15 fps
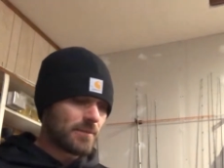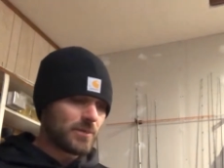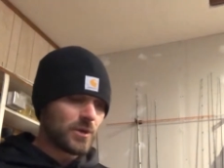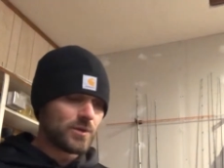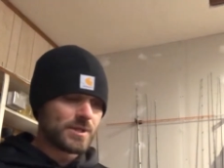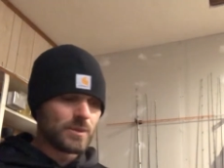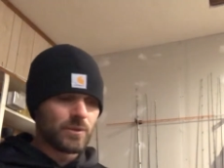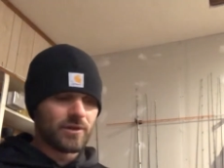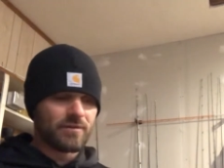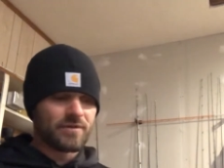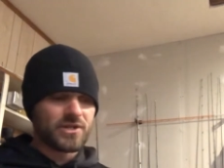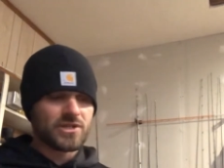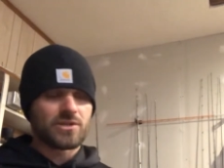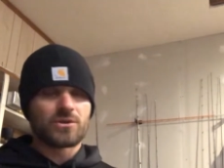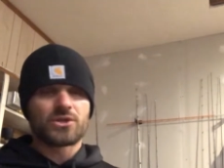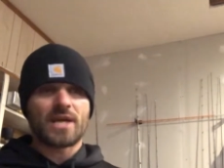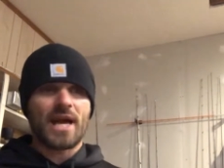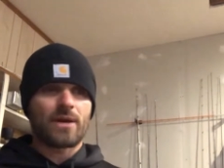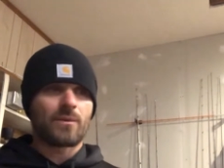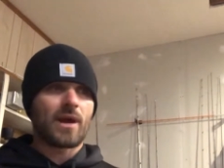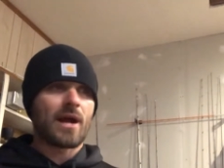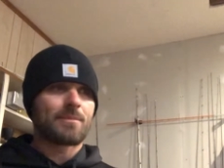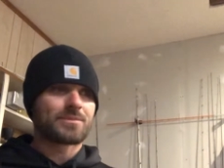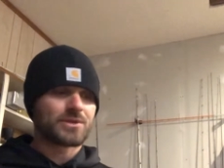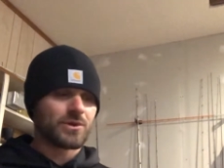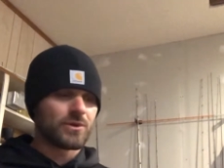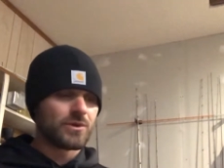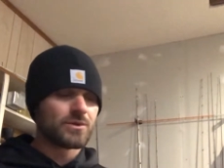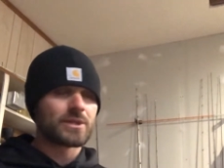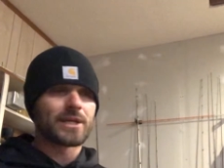Usually when you're fishing those shad wraps,
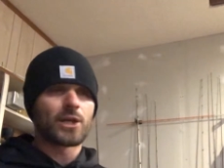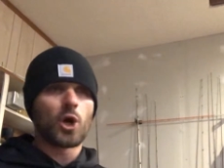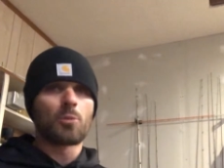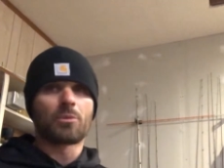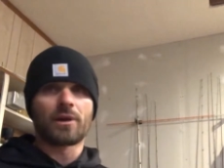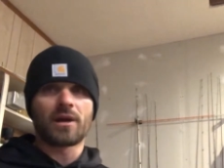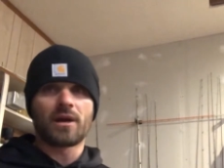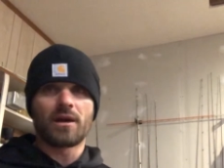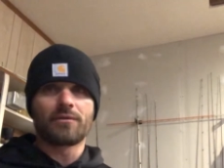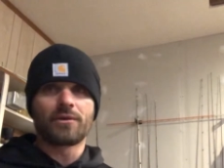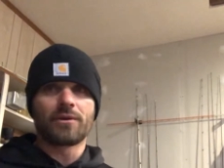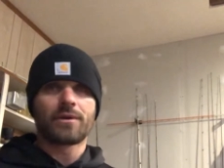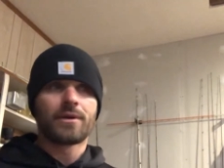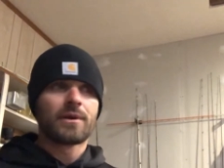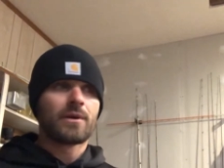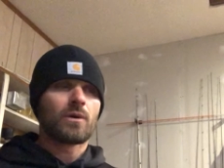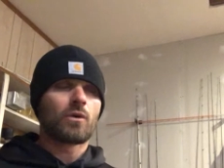they're usually in open cover